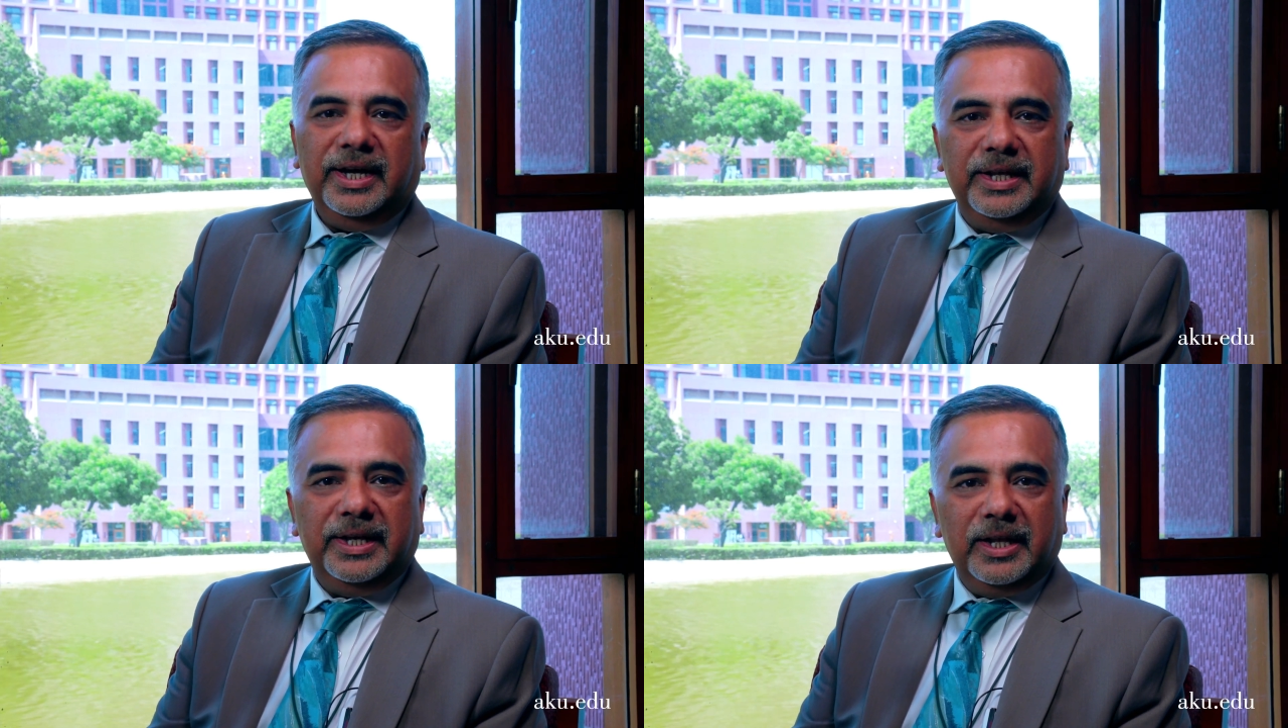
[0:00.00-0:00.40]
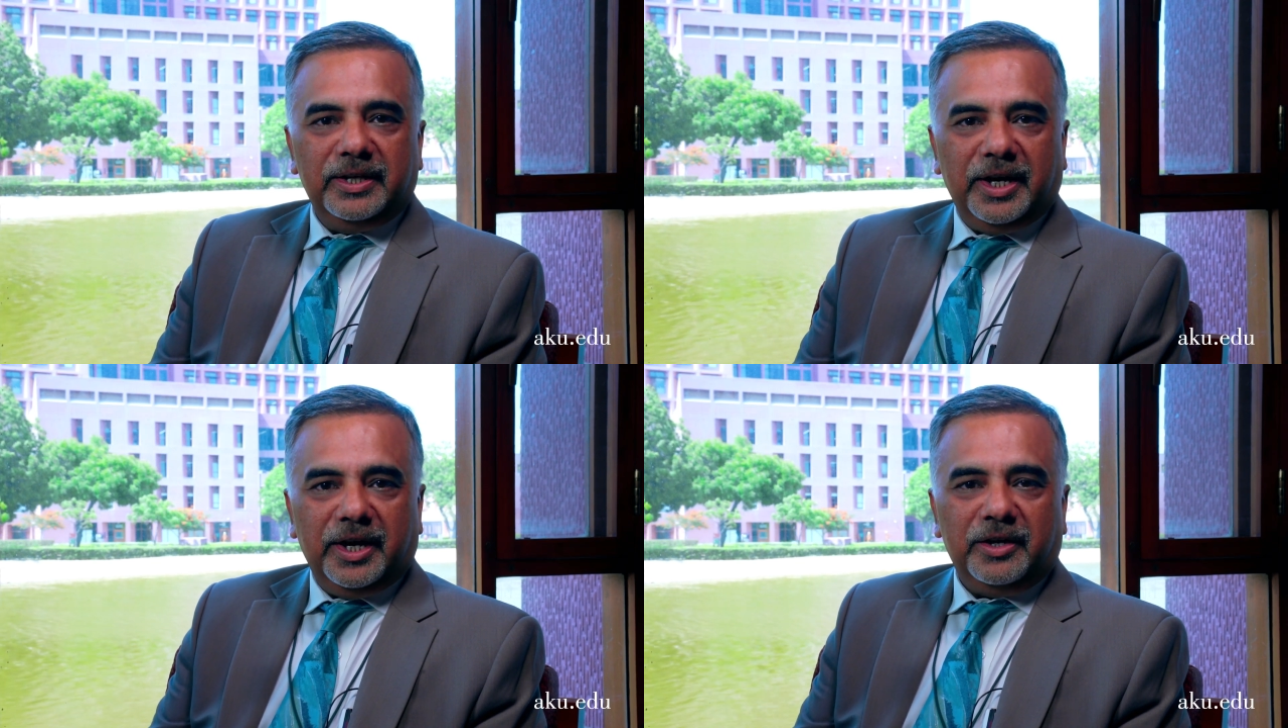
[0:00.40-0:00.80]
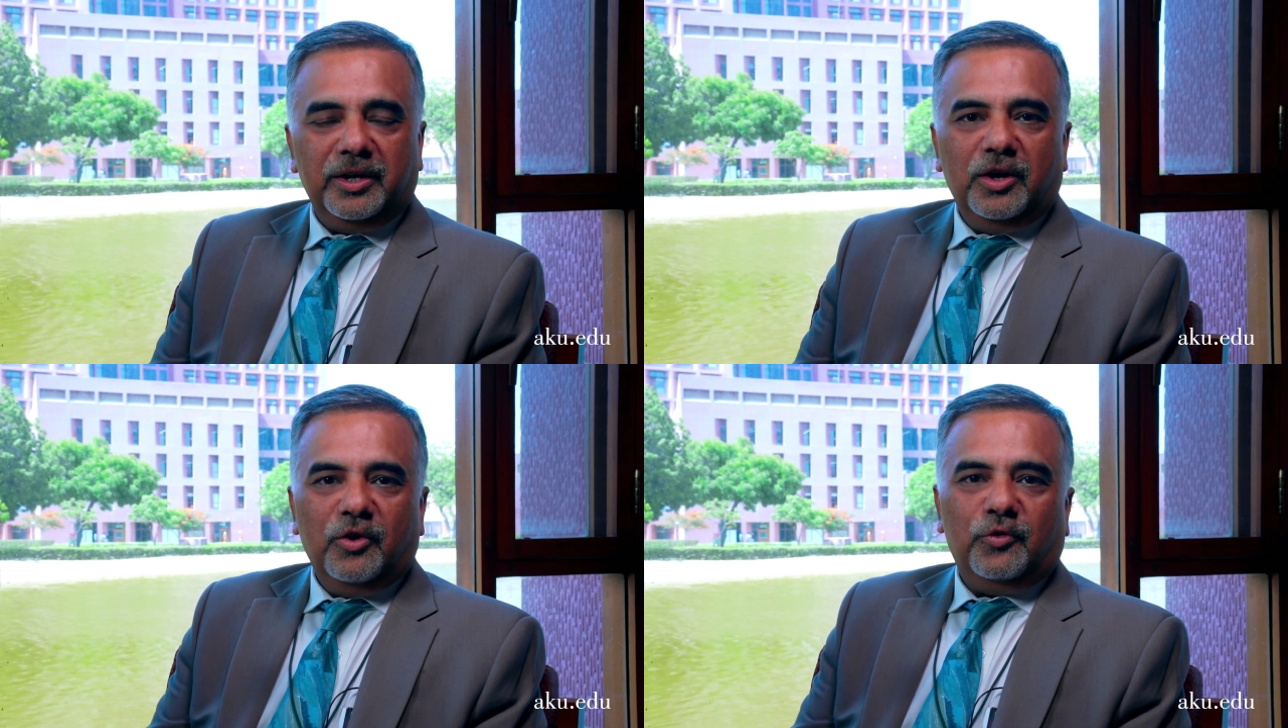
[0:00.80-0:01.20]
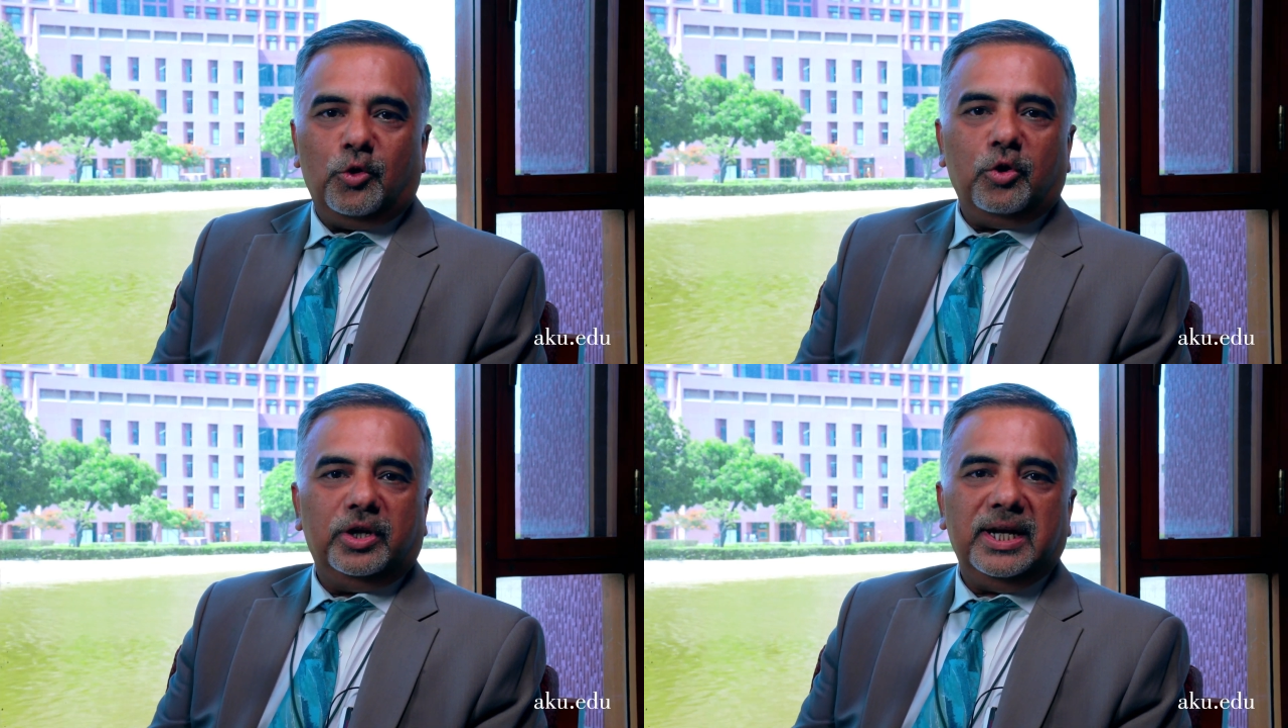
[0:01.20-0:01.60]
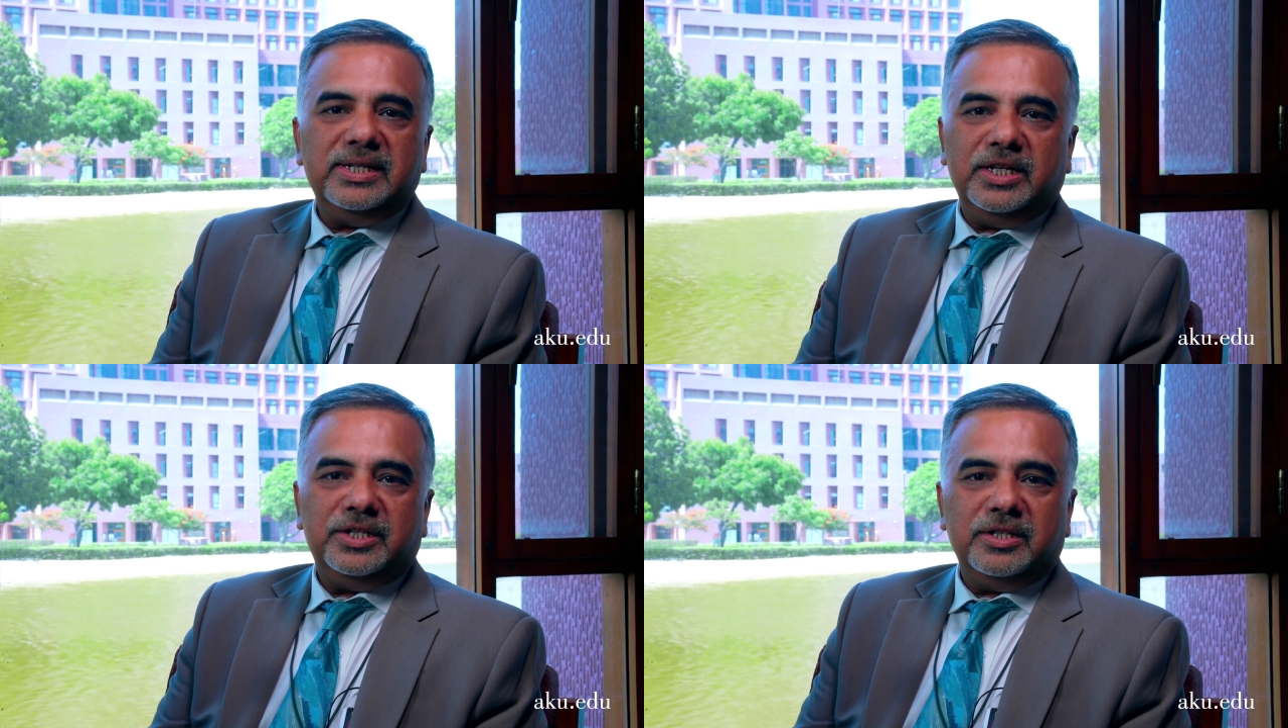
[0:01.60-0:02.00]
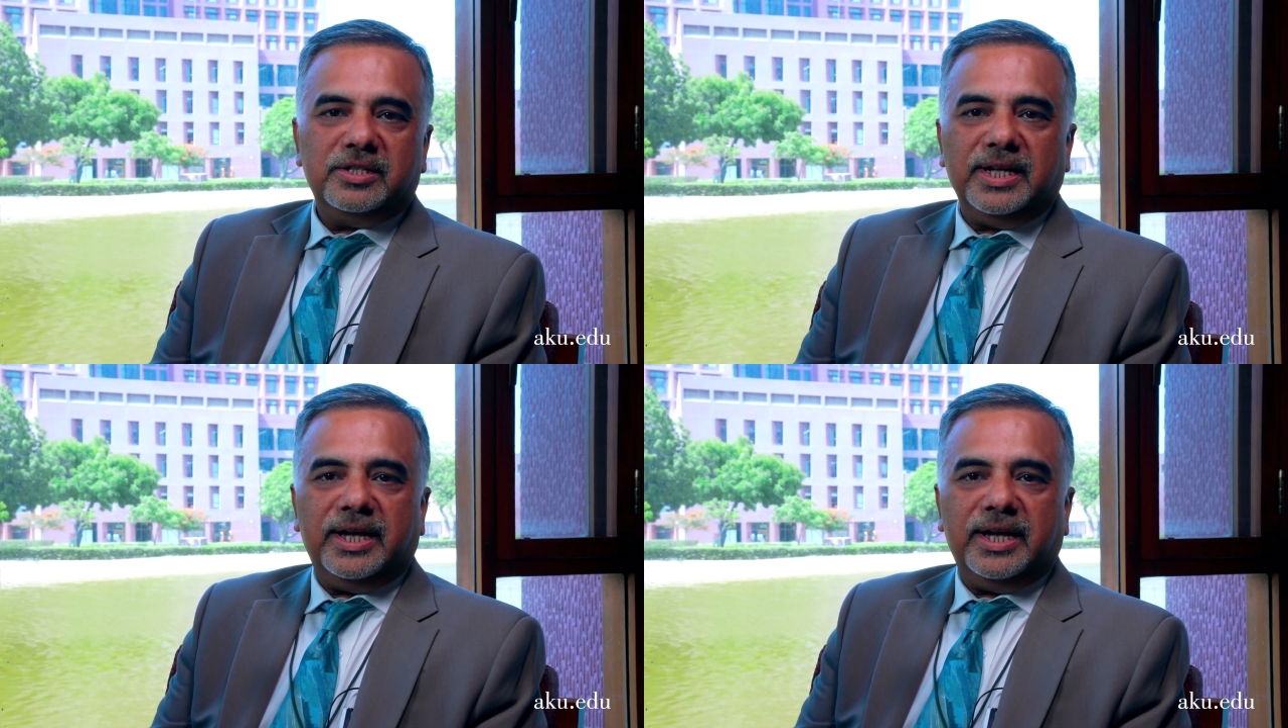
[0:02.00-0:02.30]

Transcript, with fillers: in healthcare for organizations